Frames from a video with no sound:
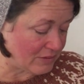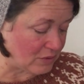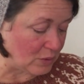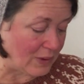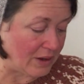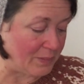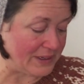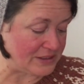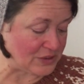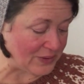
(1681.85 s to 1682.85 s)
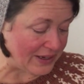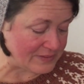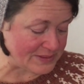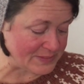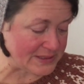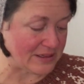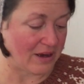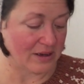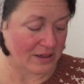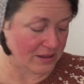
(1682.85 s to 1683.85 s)
in a little while, but I do have some
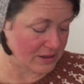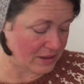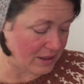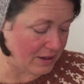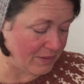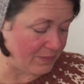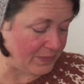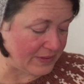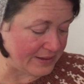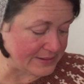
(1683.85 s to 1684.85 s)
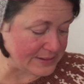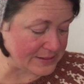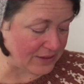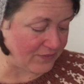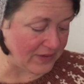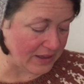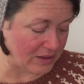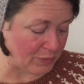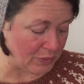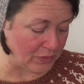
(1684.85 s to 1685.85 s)
stock that's
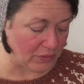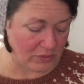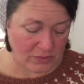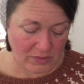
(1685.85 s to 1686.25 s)
available